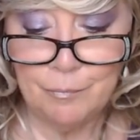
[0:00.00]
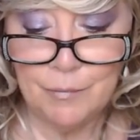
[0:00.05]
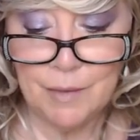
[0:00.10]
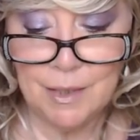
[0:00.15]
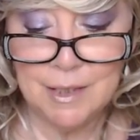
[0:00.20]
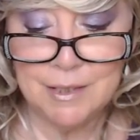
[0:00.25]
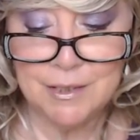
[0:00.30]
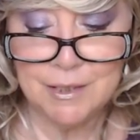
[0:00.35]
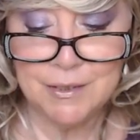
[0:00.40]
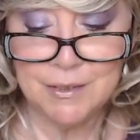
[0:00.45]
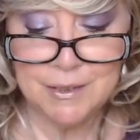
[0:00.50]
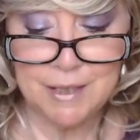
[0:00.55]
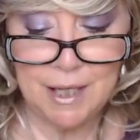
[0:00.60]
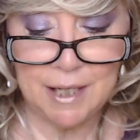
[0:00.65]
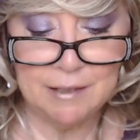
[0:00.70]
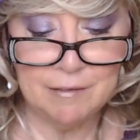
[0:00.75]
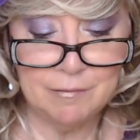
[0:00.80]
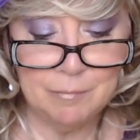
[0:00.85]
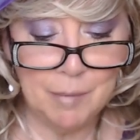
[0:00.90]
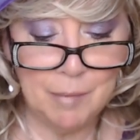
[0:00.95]
It's a
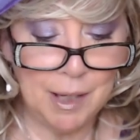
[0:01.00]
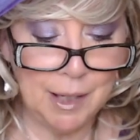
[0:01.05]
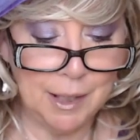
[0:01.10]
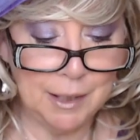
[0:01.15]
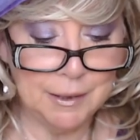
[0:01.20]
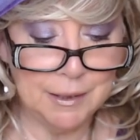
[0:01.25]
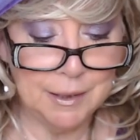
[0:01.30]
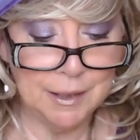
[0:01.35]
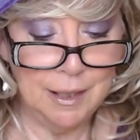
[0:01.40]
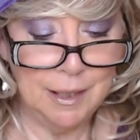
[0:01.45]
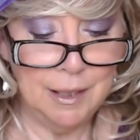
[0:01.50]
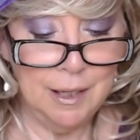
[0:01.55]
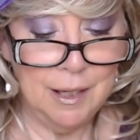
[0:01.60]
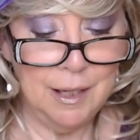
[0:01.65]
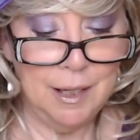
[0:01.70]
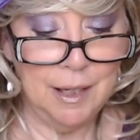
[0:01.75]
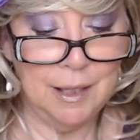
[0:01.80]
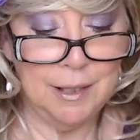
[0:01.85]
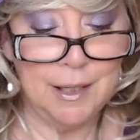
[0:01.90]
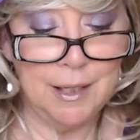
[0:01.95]
state of mind,
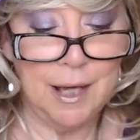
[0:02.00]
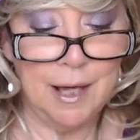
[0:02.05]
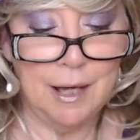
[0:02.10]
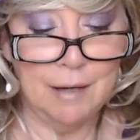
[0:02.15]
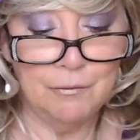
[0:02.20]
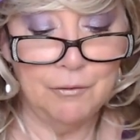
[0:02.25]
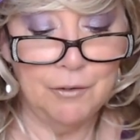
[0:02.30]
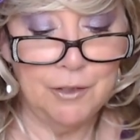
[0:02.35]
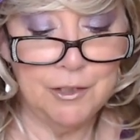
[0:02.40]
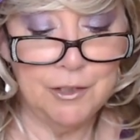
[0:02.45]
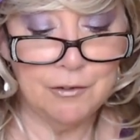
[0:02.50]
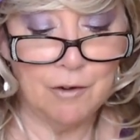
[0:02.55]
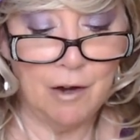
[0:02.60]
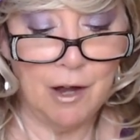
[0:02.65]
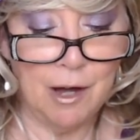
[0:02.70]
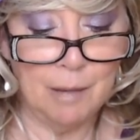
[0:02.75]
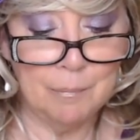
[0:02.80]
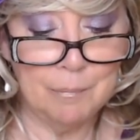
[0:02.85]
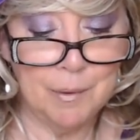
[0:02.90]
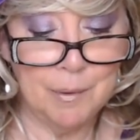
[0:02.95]
and every
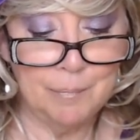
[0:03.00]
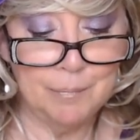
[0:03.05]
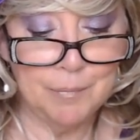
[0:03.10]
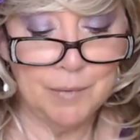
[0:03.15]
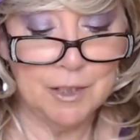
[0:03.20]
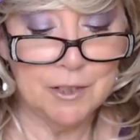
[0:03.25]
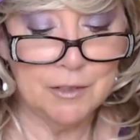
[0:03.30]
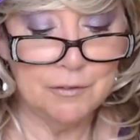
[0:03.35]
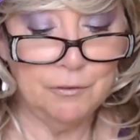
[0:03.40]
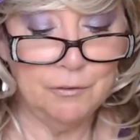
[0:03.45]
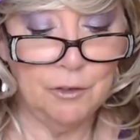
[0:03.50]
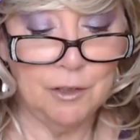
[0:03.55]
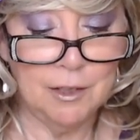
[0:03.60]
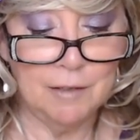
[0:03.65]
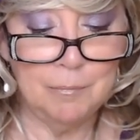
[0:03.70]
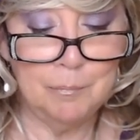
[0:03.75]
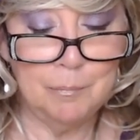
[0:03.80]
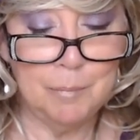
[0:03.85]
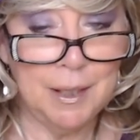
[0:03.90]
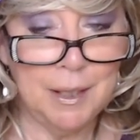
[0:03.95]
drop is full
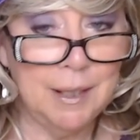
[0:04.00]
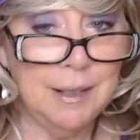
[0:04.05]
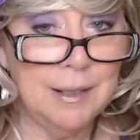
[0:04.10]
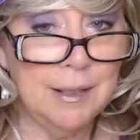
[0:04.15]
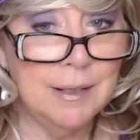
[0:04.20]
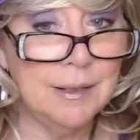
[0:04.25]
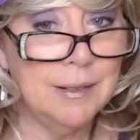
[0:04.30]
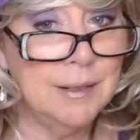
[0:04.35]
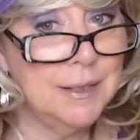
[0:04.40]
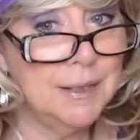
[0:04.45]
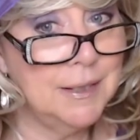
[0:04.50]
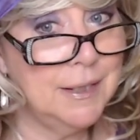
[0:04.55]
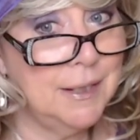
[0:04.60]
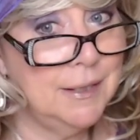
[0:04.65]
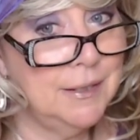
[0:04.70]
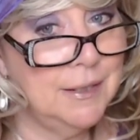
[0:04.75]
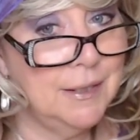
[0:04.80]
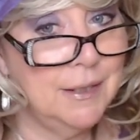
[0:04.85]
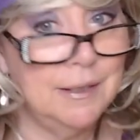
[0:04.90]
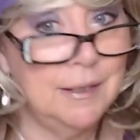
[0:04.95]
of pink
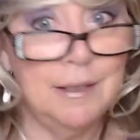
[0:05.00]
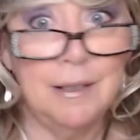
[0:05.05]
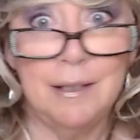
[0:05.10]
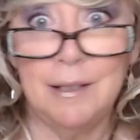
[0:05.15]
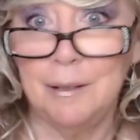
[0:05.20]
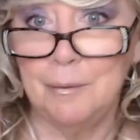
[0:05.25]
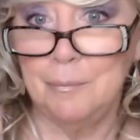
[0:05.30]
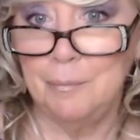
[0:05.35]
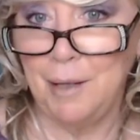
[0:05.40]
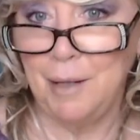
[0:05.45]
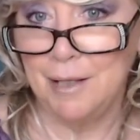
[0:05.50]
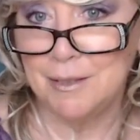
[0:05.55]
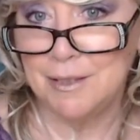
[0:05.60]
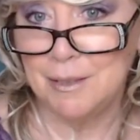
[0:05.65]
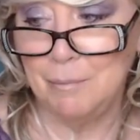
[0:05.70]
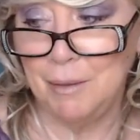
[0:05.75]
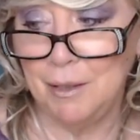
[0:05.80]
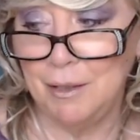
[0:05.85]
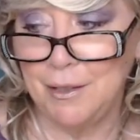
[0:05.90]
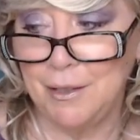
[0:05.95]
tinted
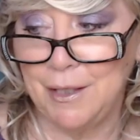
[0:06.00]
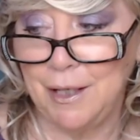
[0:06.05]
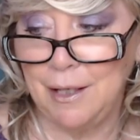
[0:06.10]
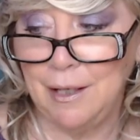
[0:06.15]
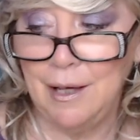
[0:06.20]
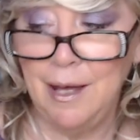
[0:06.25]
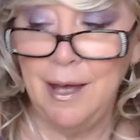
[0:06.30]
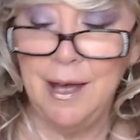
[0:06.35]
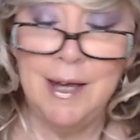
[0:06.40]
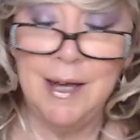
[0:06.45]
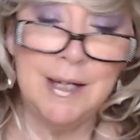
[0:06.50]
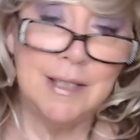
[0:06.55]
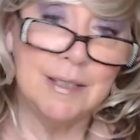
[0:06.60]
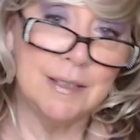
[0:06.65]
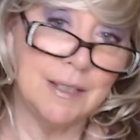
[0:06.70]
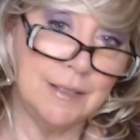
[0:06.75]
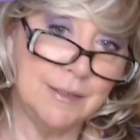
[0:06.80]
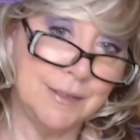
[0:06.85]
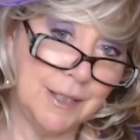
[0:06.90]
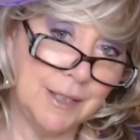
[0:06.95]
possibility.
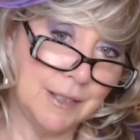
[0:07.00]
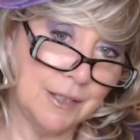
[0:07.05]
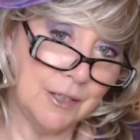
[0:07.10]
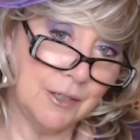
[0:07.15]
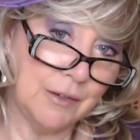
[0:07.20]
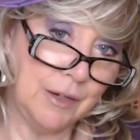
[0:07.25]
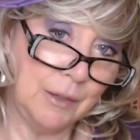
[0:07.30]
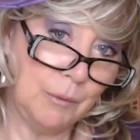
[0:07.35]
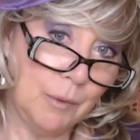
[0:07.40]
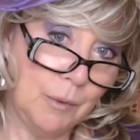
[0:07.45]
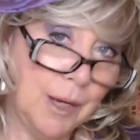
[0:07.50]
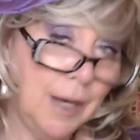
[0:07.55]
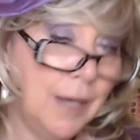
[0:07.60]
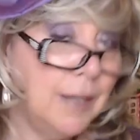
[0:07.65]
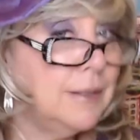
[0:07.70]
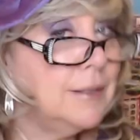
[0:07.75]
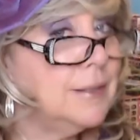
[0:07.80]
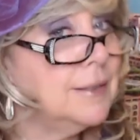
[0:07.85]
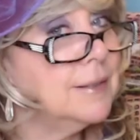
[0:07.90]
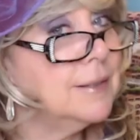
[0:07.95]
Sounds like a great
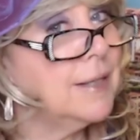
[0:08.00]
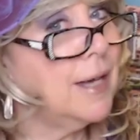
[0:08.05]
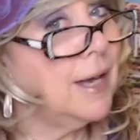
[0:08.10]
wine to